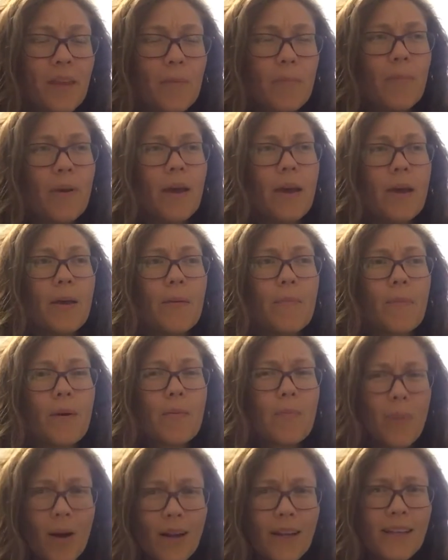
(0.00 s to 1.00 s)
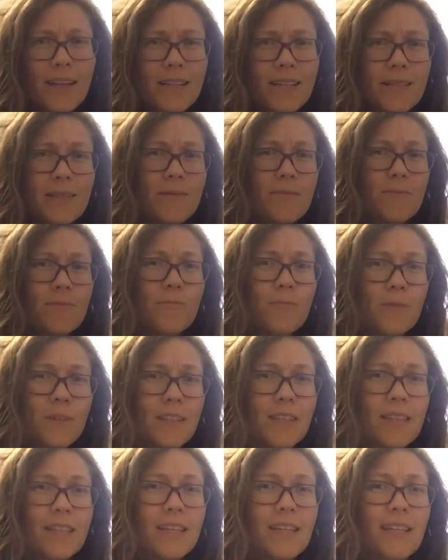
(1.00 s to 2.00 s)
But my body is
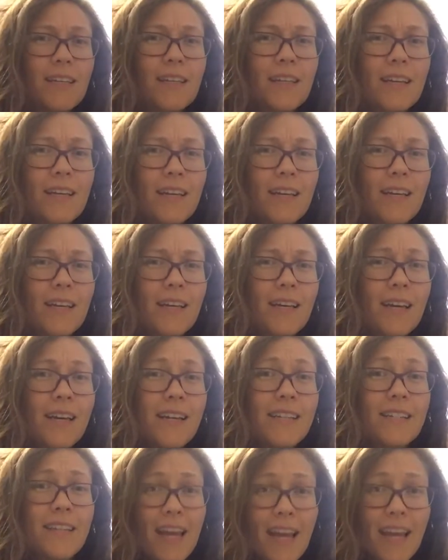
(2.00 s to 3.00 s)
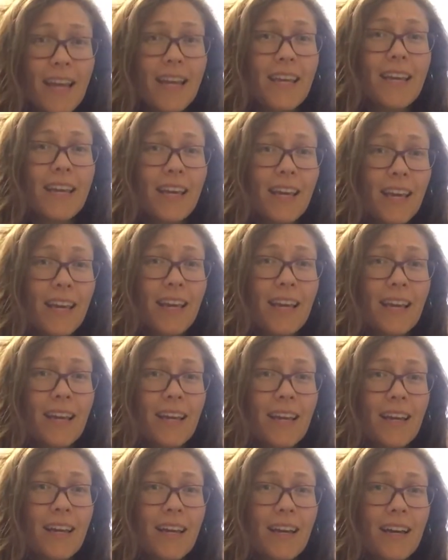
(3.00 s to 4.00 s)
really taking,
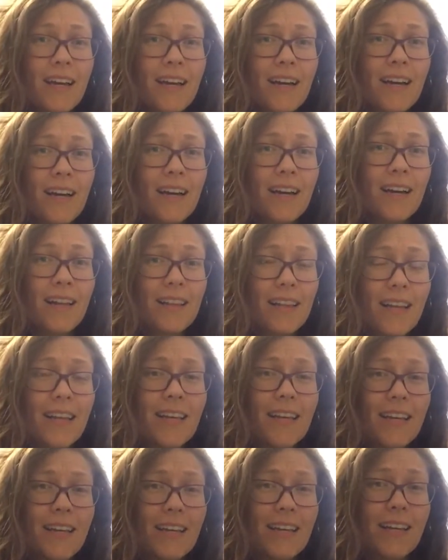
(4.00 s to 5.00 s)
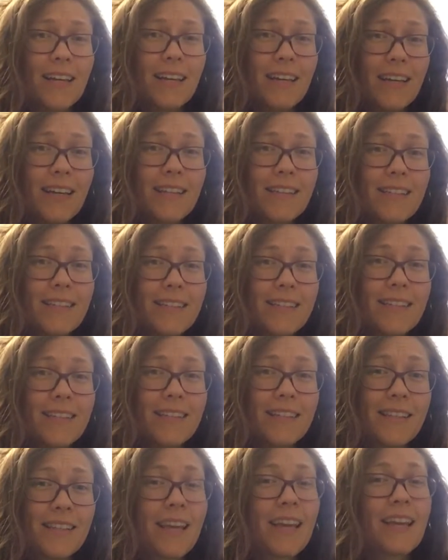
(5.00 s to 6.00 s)
like, it's
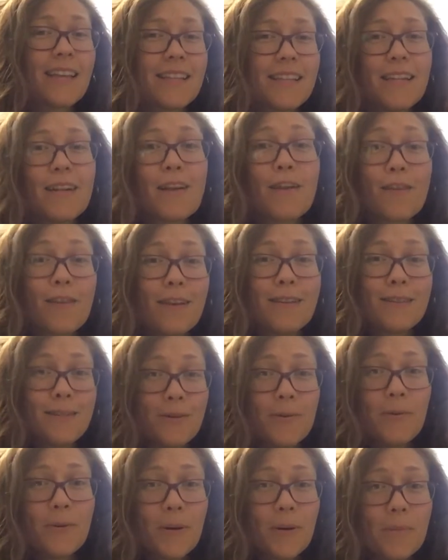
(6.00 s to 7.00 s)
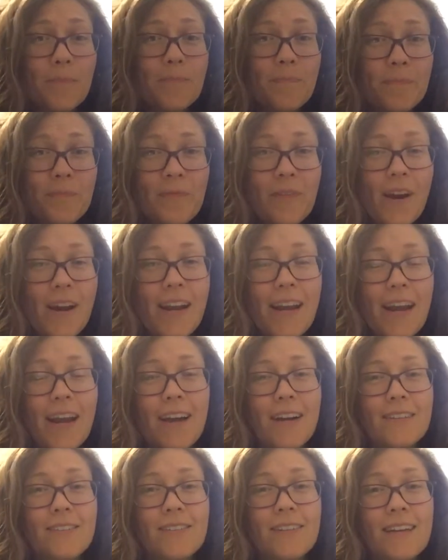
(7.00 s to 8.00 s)
like it's in a storm right
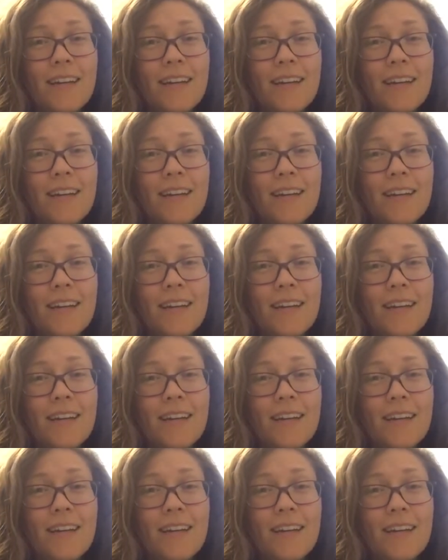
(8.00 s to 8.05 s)
now.